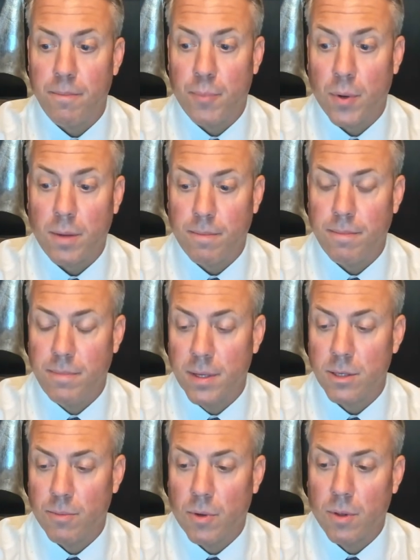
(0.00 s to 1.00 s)
pretty
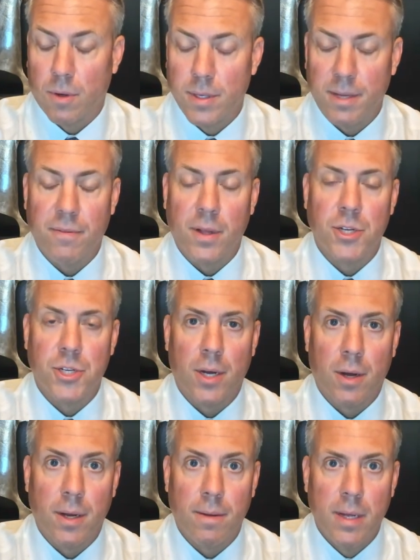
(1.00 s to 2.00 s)
dismal or
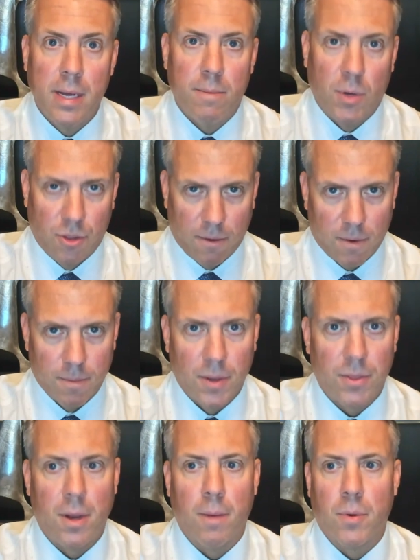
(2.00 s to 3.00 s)
deflationary month over
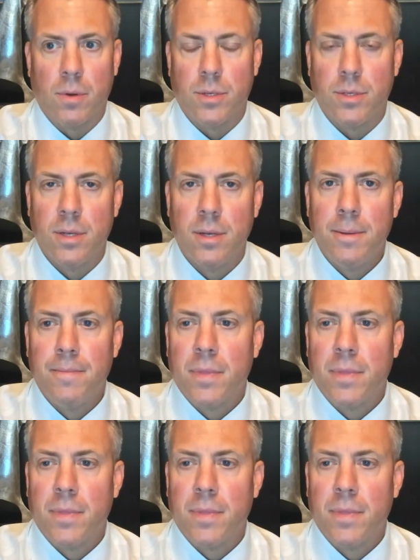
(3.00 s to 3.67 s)
month numbers.